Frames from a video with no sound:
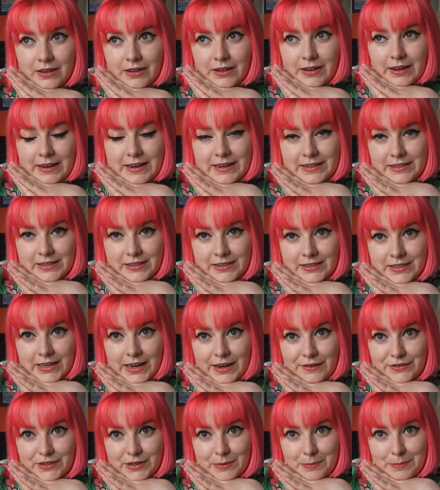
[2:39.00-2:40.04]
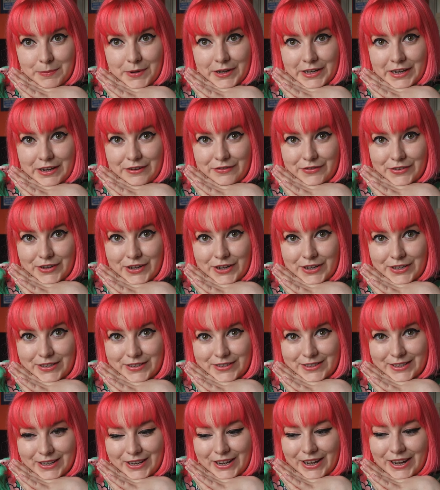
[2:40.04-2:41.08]
I need to save some money
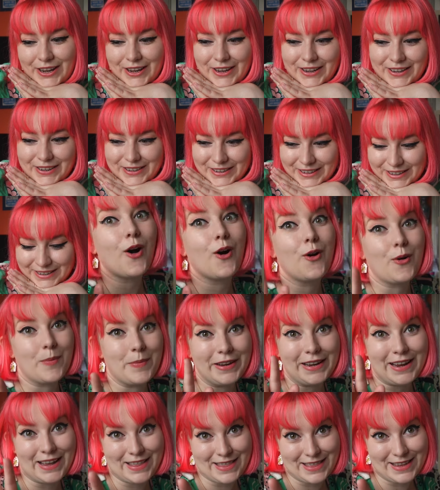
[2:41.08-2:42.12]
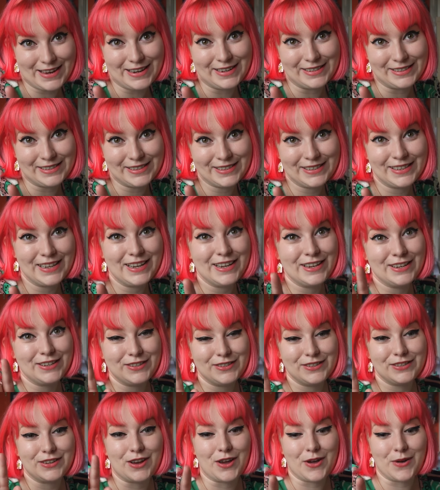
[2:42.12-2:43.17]
first. Oh, but get this.
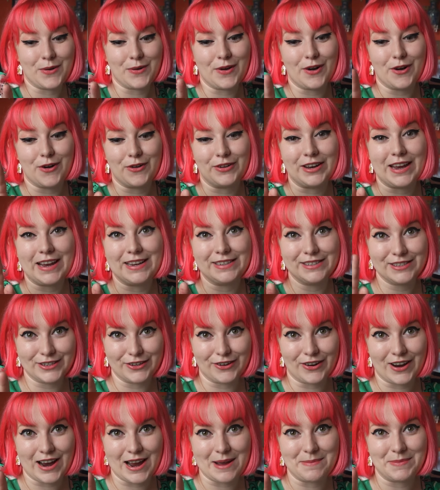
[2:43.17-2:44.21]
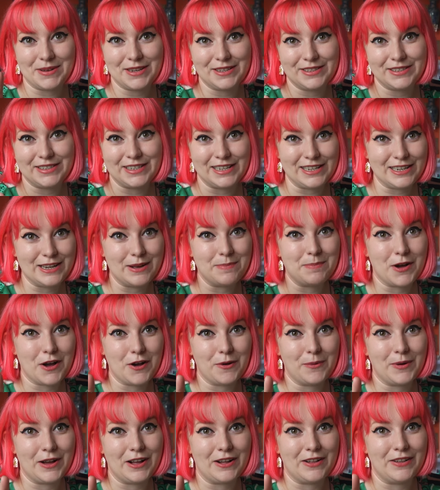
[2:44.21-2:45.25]
So on Instagram, Celia
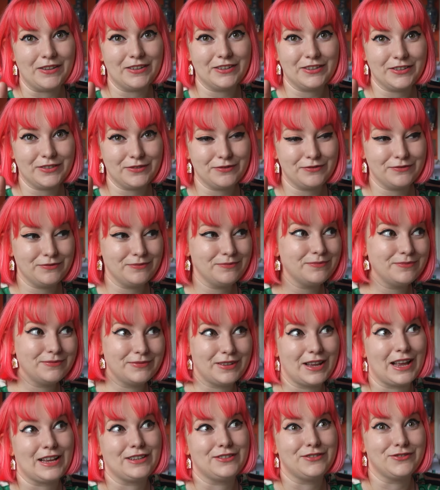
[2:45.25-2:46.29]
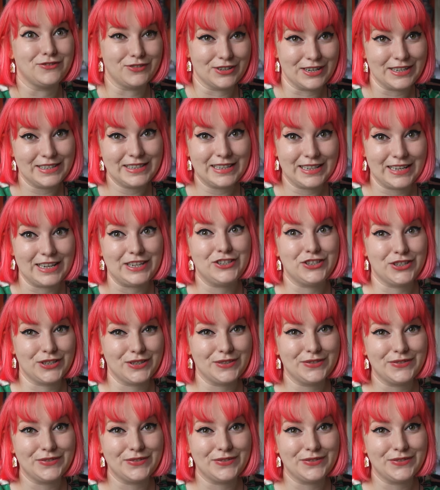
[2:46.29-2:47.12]
Birtwell has recently just